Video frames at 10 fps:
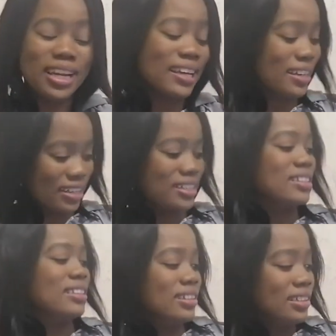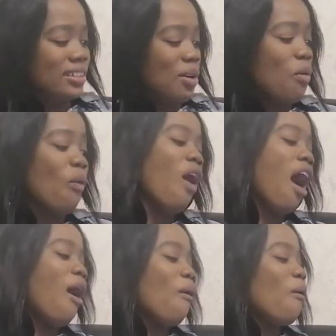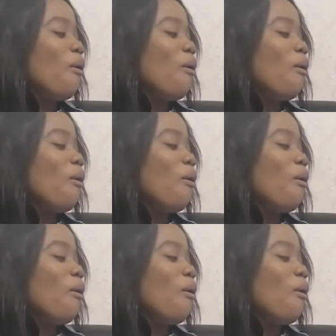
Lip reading: Like, really? Wow.